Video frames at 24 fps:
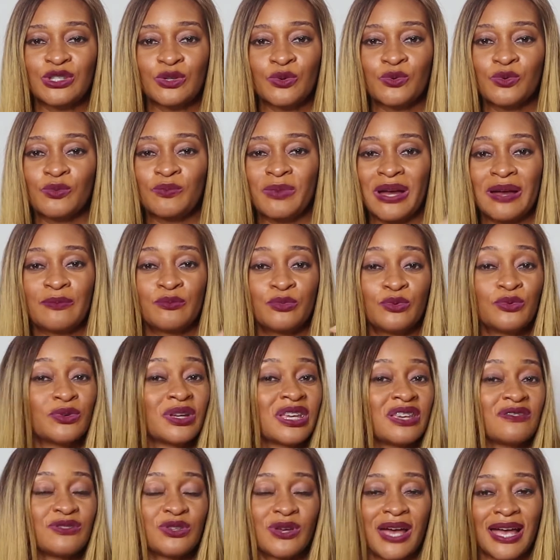So Bamboo
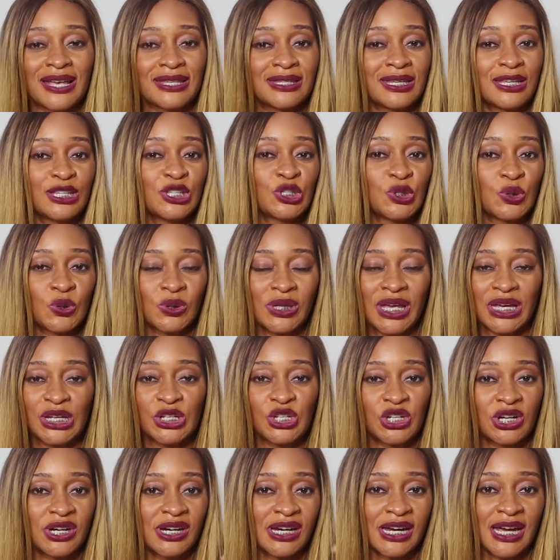gives you access to
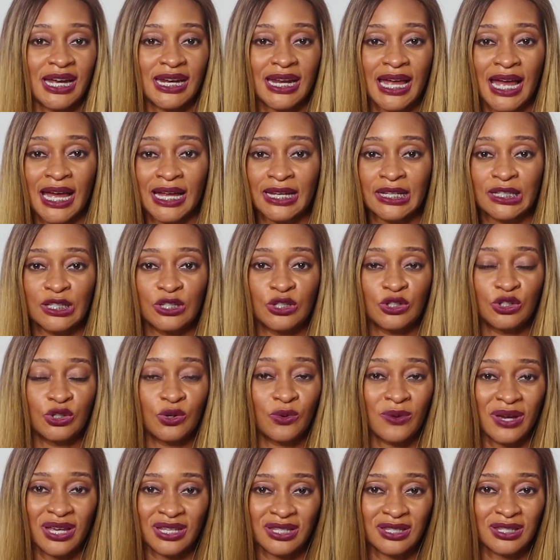Nigerian and
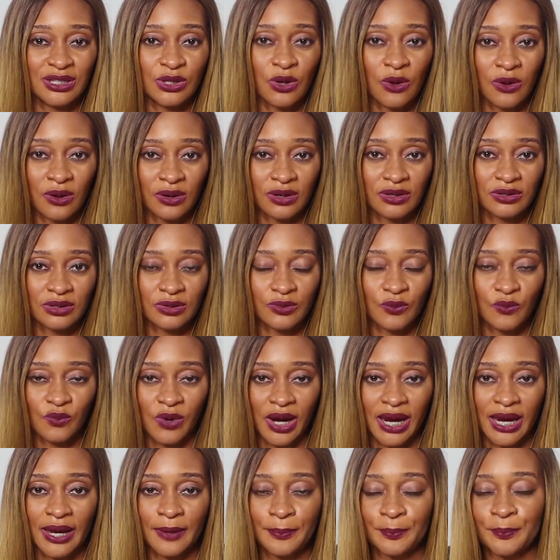US stocks,
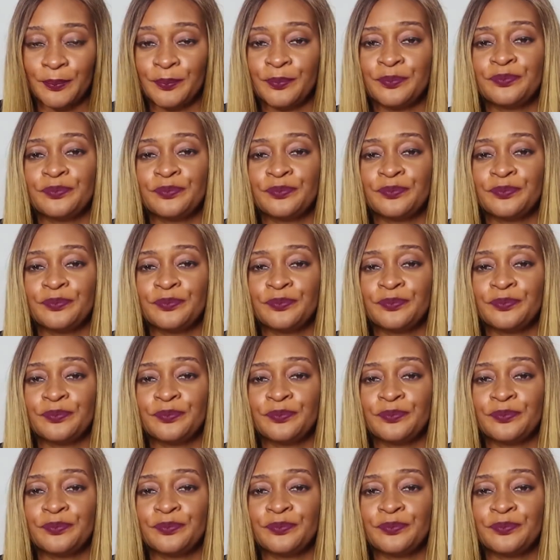right?